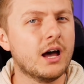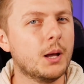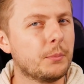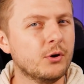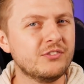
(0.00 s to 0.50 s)

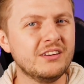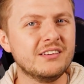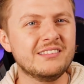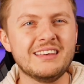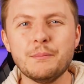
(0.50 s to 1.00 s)
A
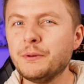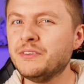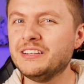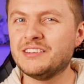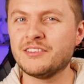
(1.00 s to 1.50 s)
person
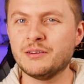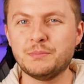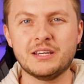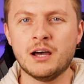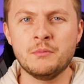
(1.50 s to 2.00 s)
typically doesn't
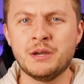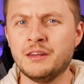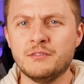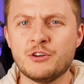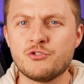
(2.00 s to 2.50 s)
become
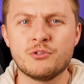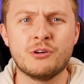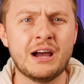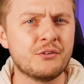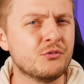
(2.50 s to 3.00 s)
an
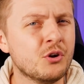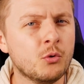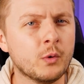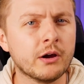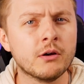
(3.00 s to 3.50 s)
adventurer out of
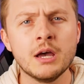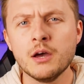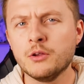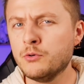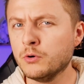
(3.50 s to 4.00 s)
nowhere.
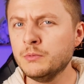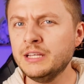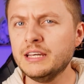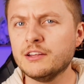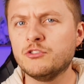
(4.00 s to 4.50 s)

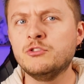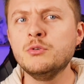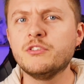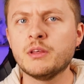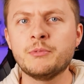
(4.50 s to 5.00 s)
Normally, it's
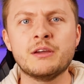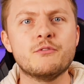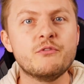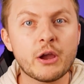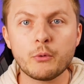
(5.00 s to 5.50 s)
due to something
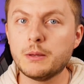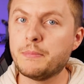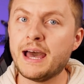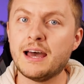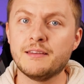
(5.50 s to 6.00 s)
very
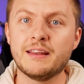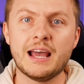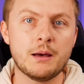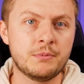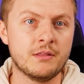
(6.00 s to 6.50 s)
bad that
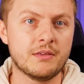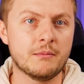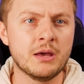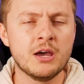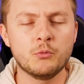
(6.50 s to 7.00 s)
happened to
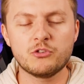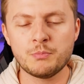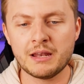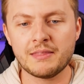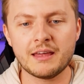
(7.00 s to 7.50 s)
them, which
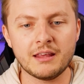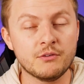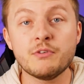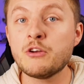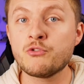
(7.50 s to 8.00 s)
meant that
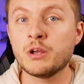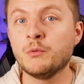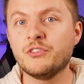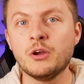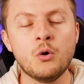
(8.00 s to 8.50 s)
adventuring
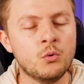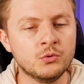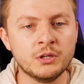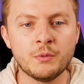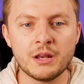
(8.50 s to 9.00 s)
was the
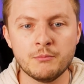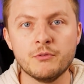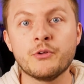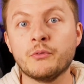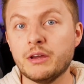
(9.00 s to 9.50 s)
only way to
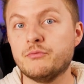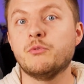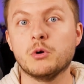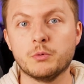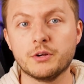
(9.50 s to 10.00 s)
move their life
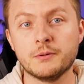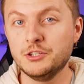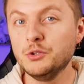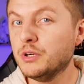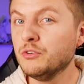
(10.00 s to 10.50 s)
forward.
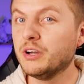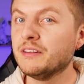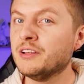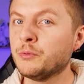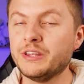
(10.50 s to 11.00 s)
You can look
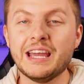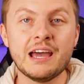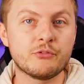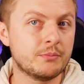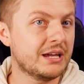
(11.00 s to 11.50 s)
at literally
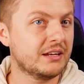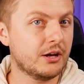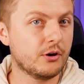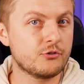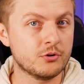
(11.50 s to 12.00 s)
every main
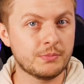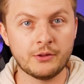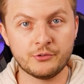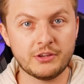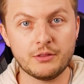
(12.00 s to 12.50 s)
character in
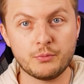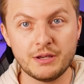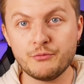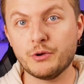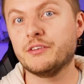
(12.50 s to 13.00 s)
Baldur's Gate
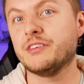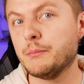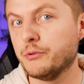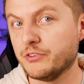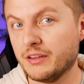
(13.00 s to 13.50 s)
3 for
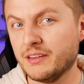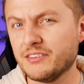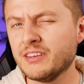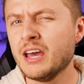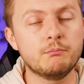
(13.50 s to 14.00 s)
examples on
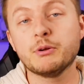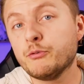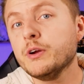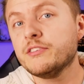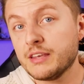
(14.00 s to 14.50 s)
this. But
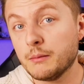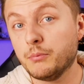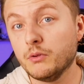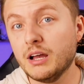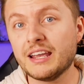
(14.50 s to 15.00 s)
for
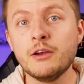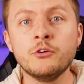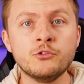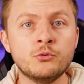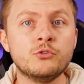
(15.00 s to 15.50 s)
example, a
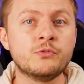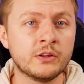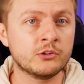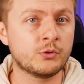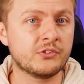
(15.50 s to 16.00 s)
character whose
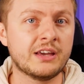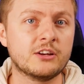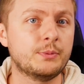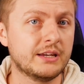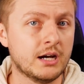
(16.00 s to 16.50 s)
village was
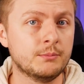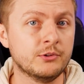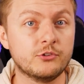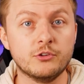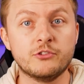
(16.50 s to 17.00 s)
attacked by
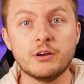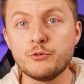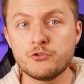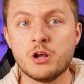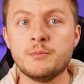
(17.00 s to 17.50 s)
goblins could
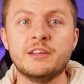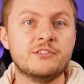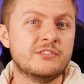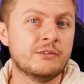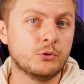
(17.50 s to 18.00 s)
suffer trauma
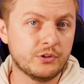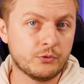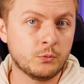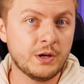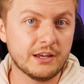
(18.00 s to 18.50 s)
in several
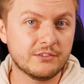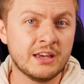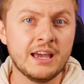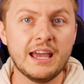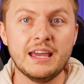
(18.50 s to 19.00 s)
different
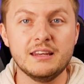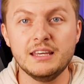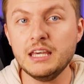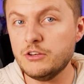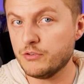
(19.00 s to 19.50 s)
ways, and
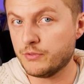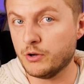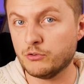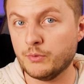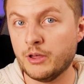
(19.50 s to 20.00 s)
each of
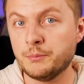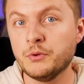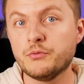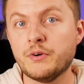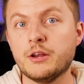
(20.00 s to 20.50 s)
those will help
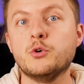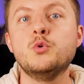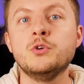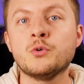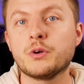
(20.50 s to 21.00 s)
you define
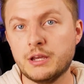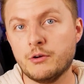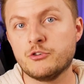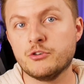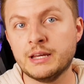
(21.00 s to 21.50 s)
who your
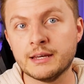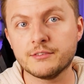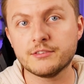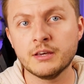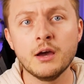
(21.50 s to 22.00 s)
character
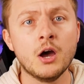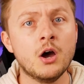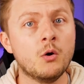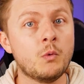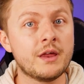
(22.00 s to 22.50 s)
is.
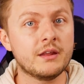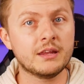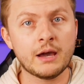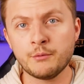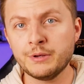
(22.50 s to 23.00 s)
When
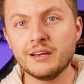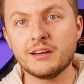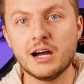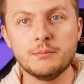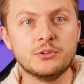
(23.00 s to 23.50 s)
encountering a
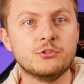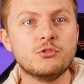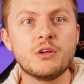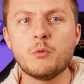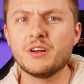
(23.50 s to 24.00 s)
goblin,
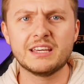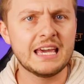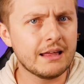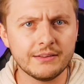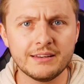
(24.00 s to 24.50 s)
do they want
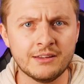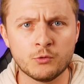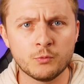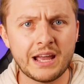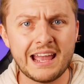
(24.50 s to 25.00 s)
to kill it in
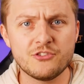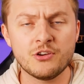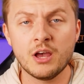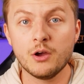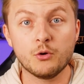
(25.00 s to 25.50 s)
a
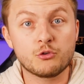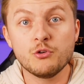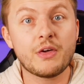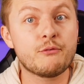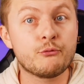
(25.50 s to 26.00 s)
rage?
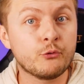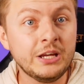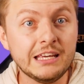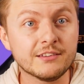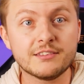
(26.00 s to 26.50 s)
Do they
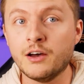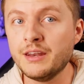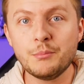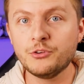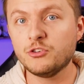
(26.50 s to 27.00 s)
freeze,
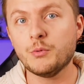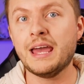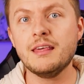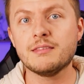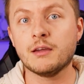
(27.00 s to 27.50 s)
unable to do
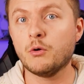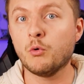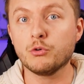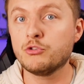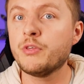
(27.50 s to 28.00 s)
anything?
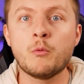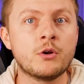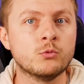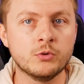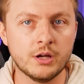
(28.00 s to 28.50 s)
Or do they
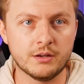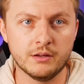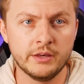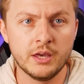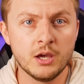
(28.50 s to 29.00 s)
want to
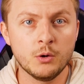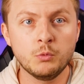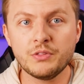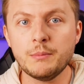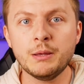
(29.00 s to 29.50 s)
run?
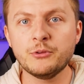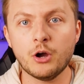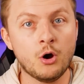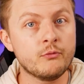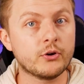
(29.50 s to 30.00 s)
Will they be able
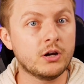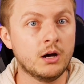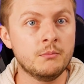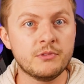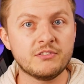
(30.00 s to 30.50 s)
to
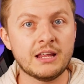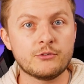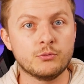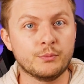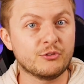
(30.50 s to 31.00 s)
overcome this
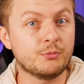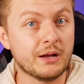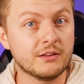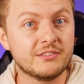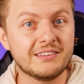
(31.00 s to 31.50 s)
natural
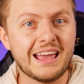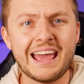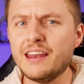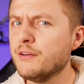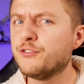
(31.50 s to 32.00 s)
response?
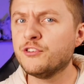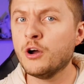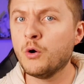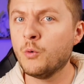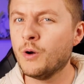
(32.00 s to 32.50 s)
And if
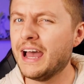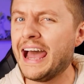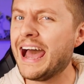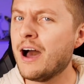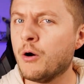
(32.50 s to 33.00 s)
so,
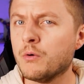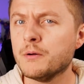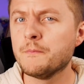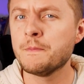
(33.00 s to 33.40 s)
how?